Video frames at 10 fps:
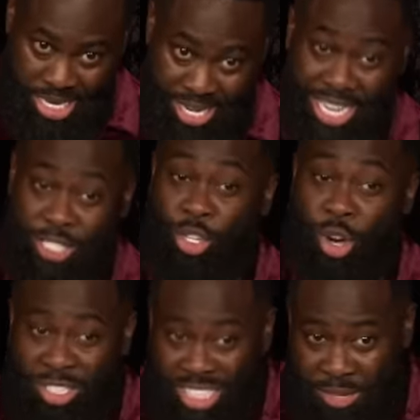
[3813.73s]
And that's
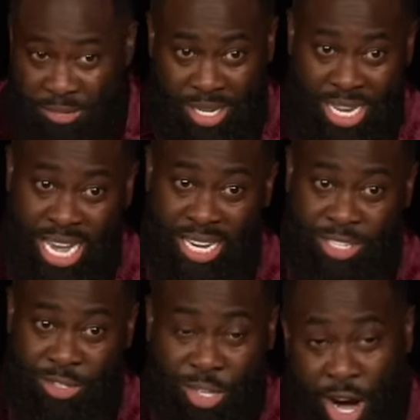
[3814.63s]
God-given,
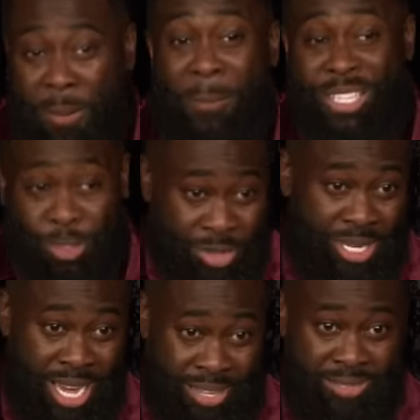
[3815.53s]
and you can't mess with
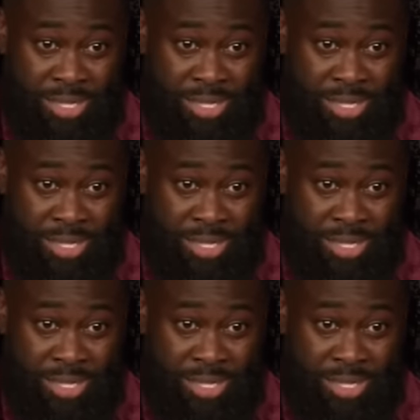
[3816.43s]
that.